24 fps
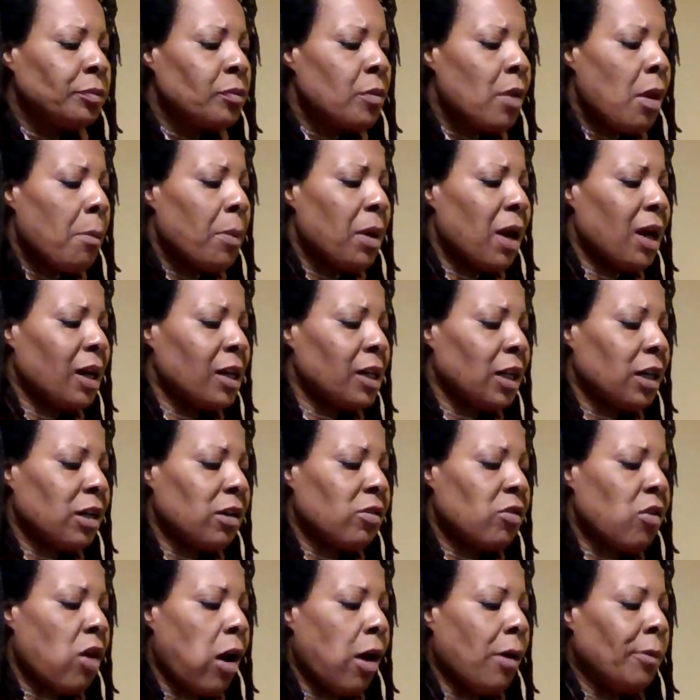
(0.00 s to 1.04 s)
But I
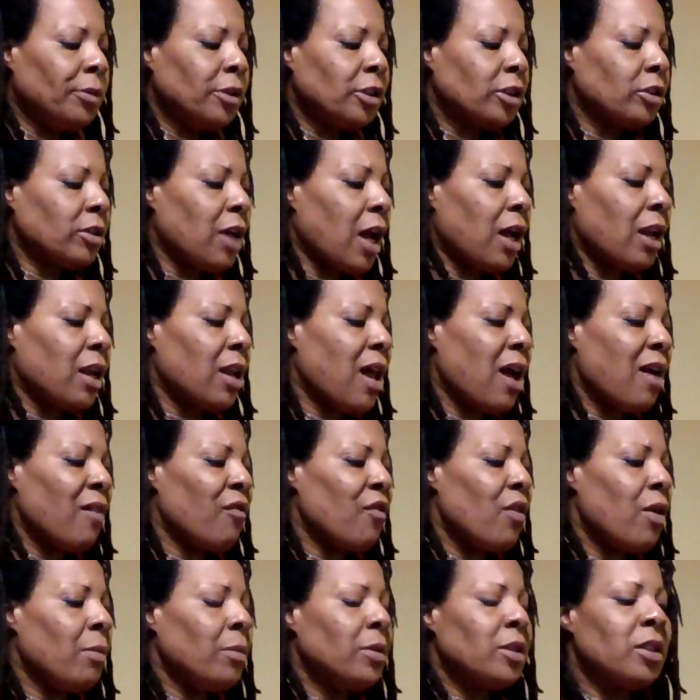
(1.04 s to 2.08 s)
guess it was like life
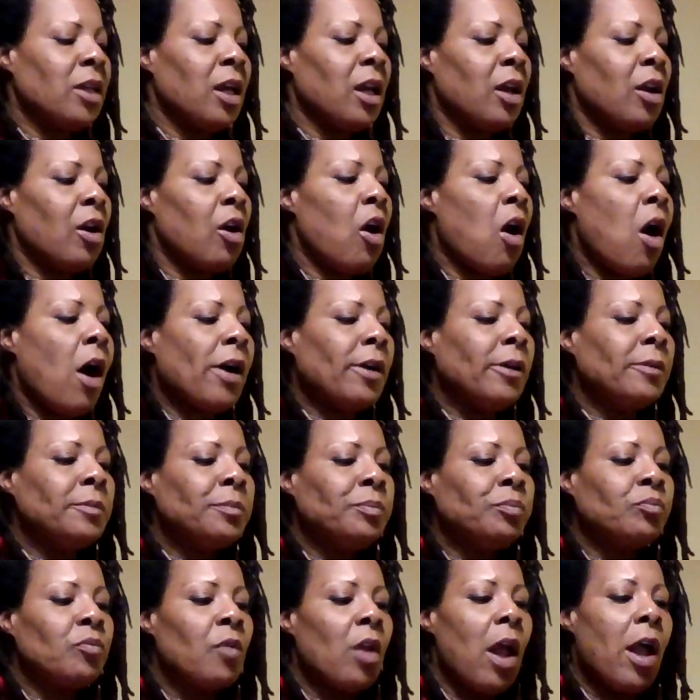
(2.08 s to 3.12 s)
imitating art.
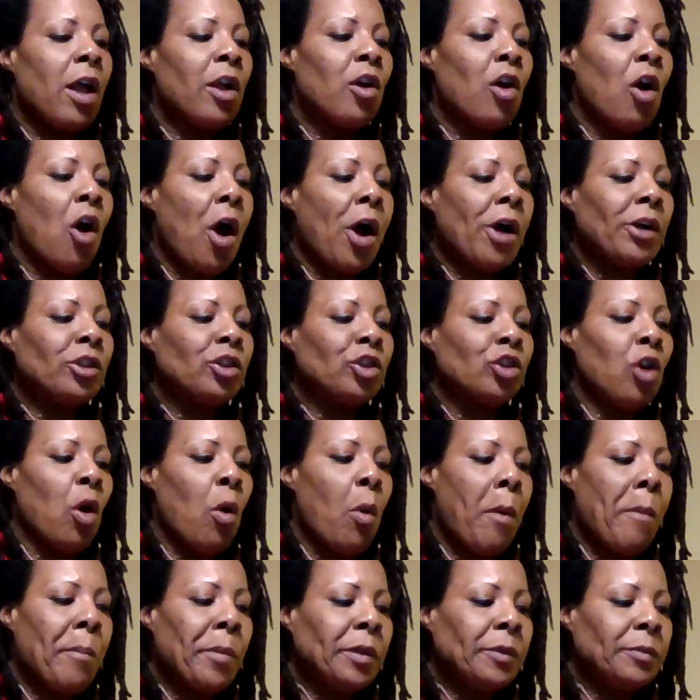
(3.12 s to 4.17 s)
And God
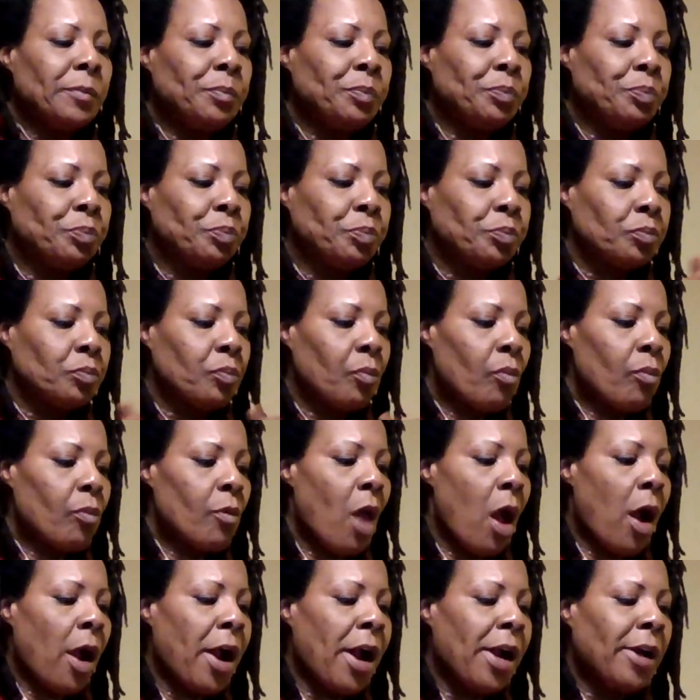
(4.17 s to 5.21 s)
showing me,
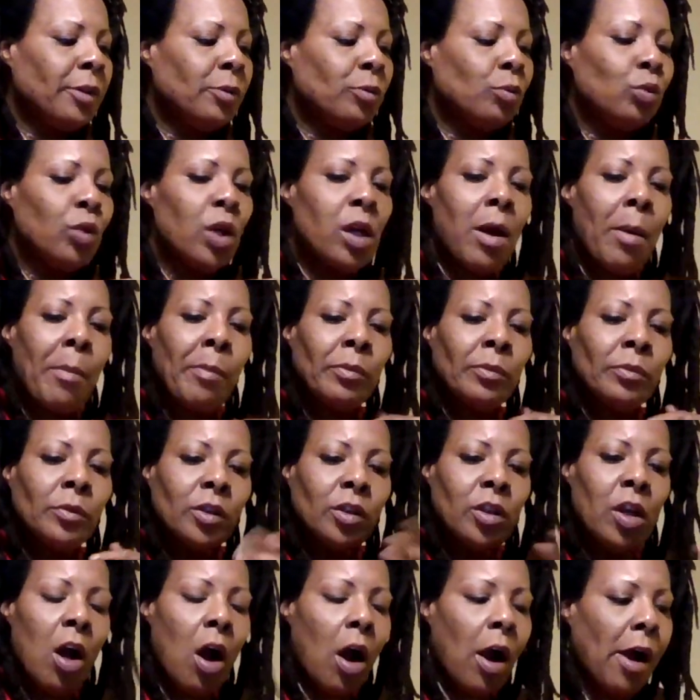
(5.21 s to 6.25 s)
okay, what
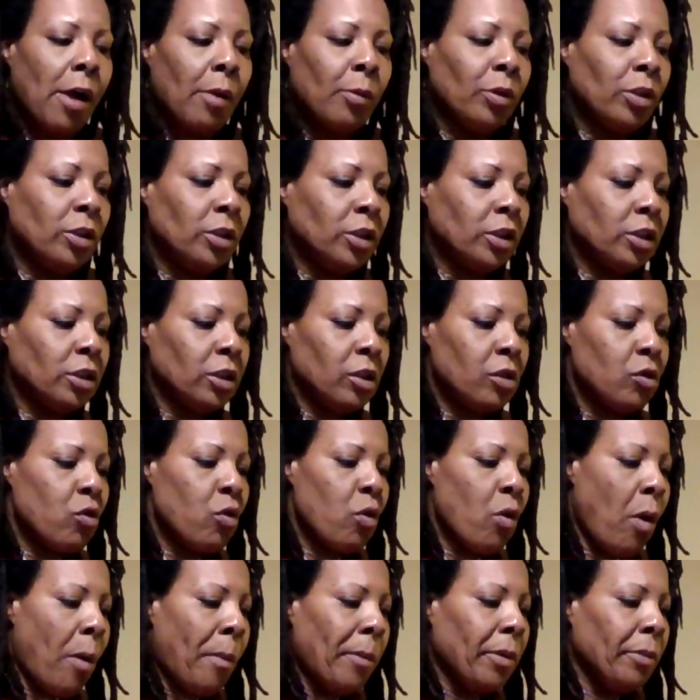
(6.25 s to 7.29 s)
is it you
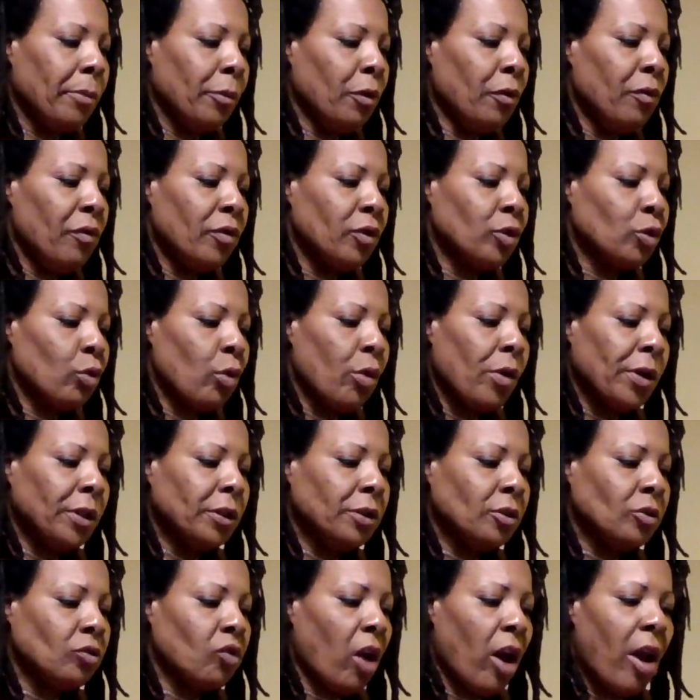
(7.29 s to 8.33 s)
want to be moving
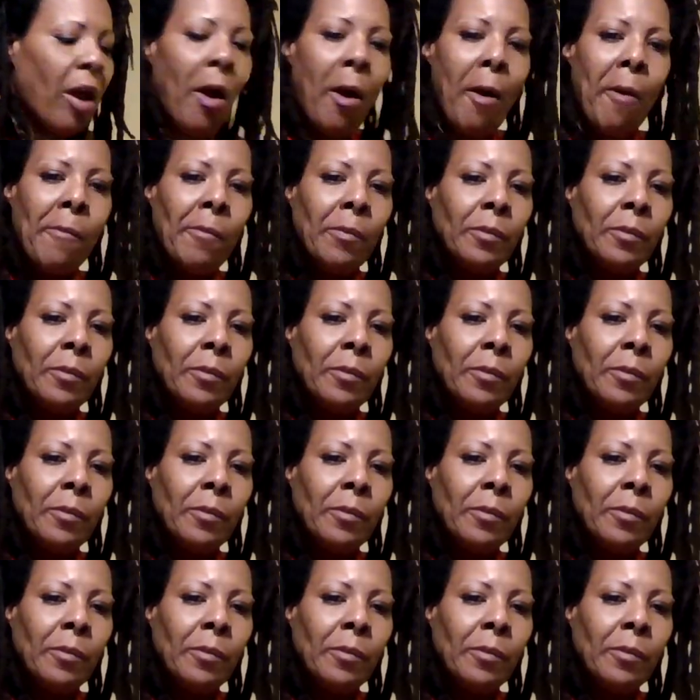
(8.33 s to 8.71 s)
towards, right?